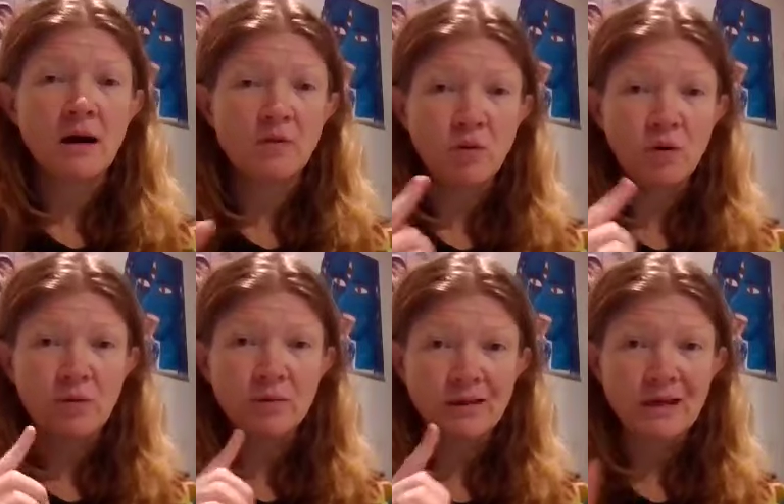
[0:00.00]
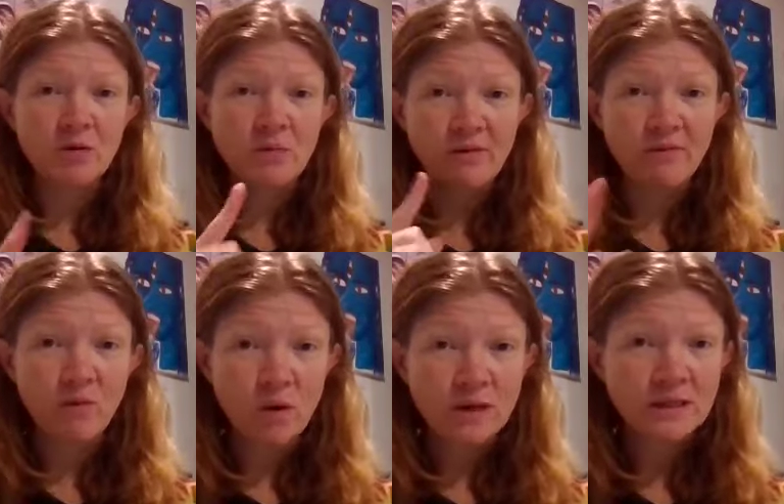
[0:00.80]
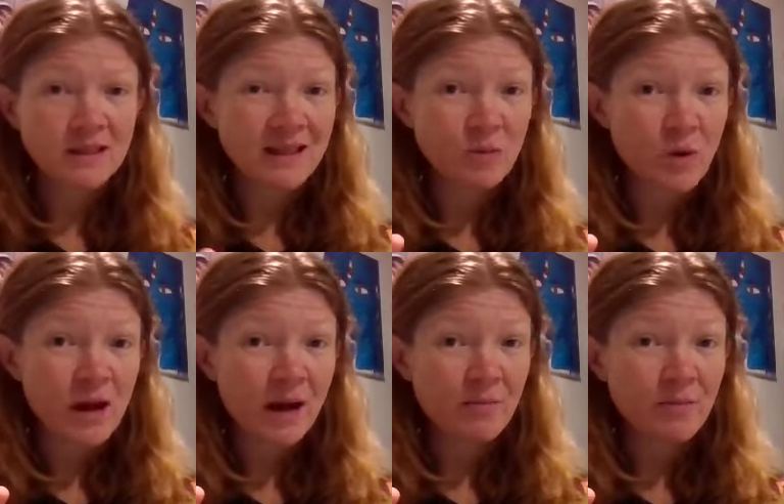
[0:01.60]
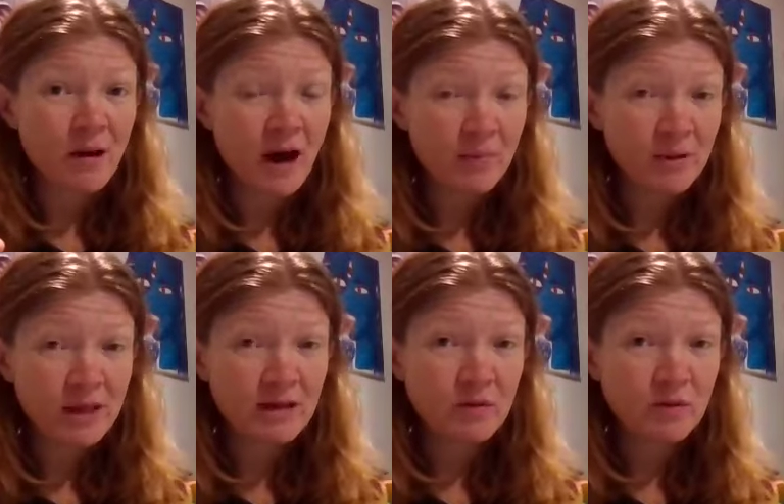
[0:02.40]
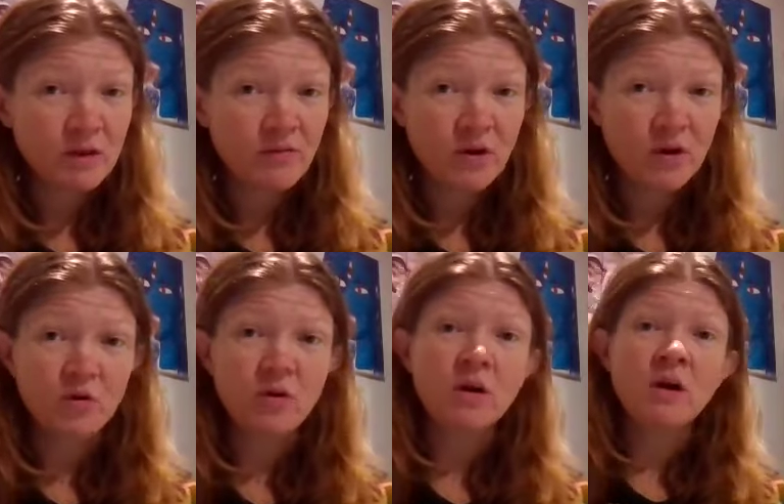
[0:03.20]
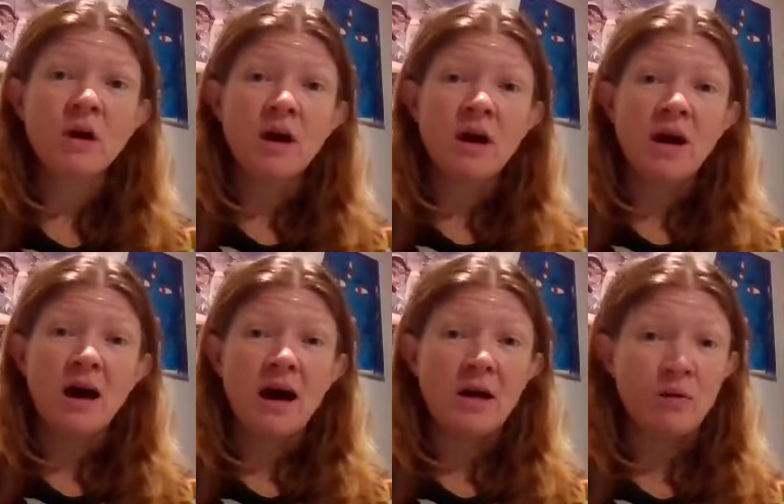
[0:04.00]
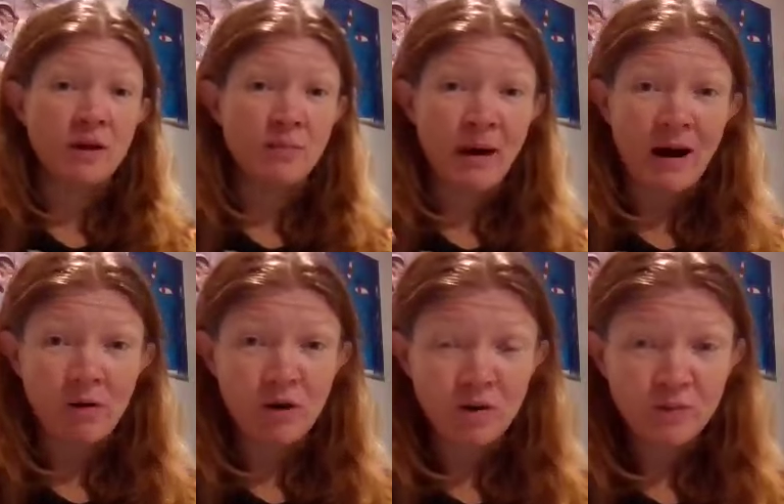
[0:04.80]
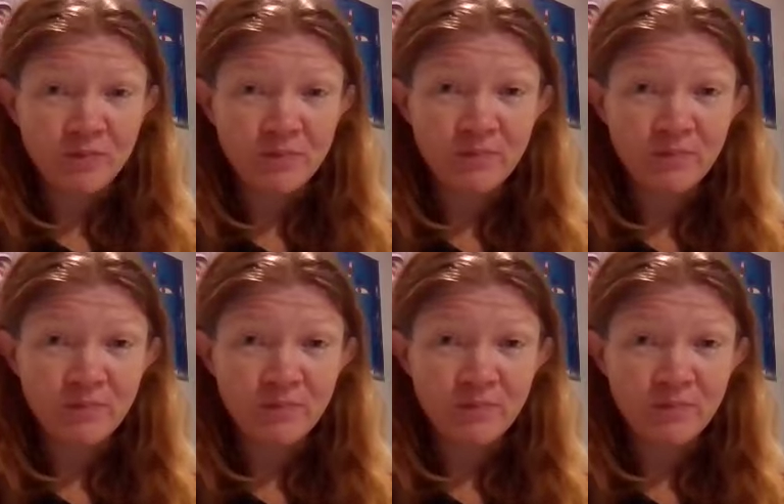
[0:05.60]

You want to be able to hear my voice. That's why I am not playing music for you. I want to empower you